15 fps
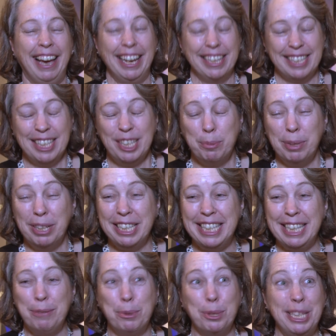
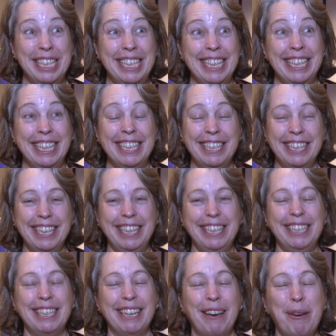Accessibility, what is it
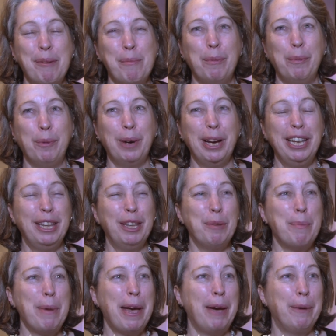indeed? When the
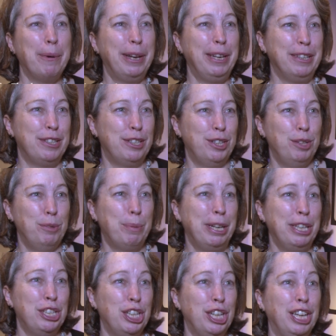mayor went to
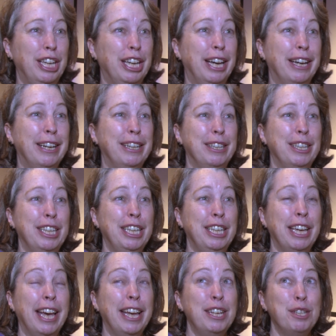Beijing at
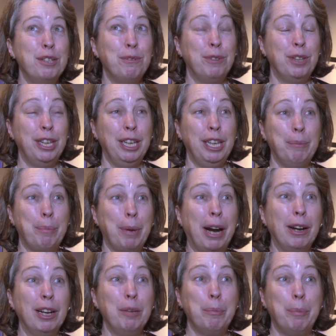the end of the
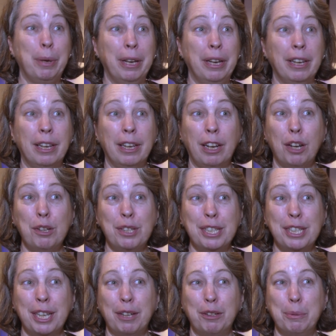Paralympic closing
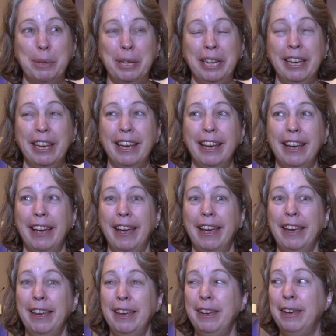ceremony,
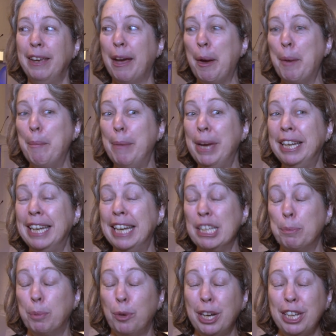he made an
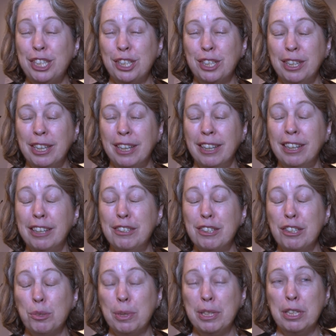aspiration that the
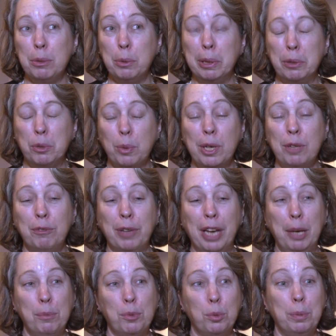London 2012
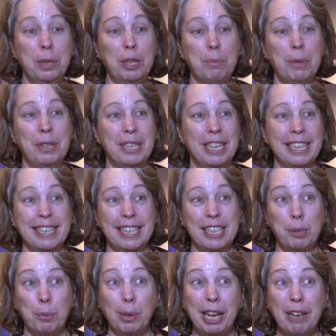Games would be the most
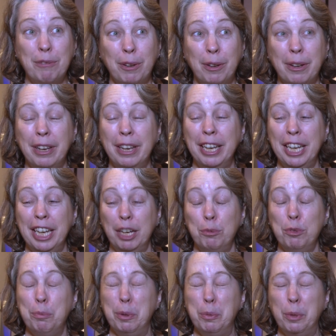accessible ever. And
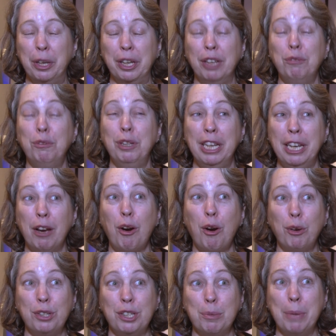we've been working really
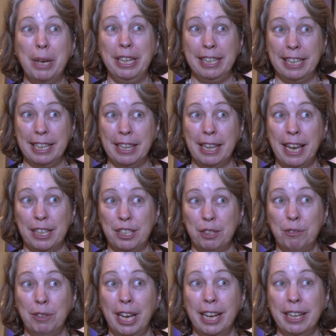hard to make that a
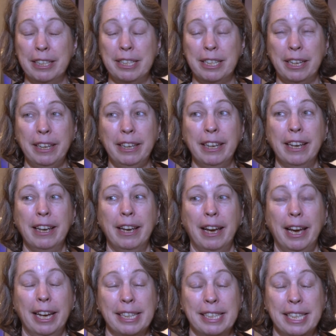reality.
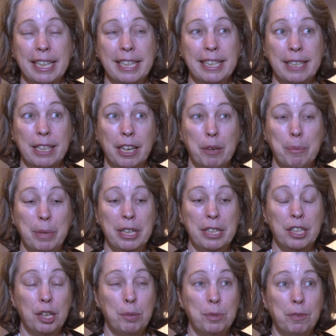Access in
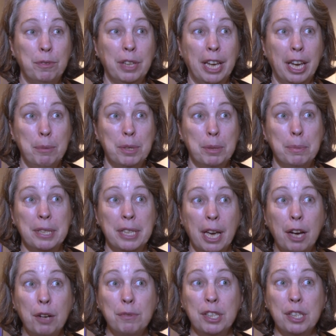terms of the Games
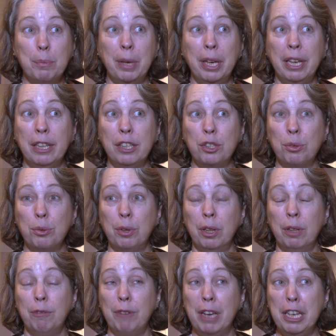themselves is making sure that
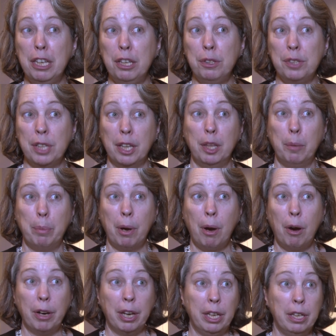the venues and the
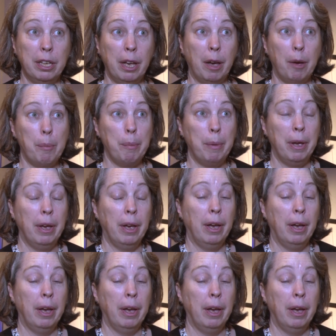park in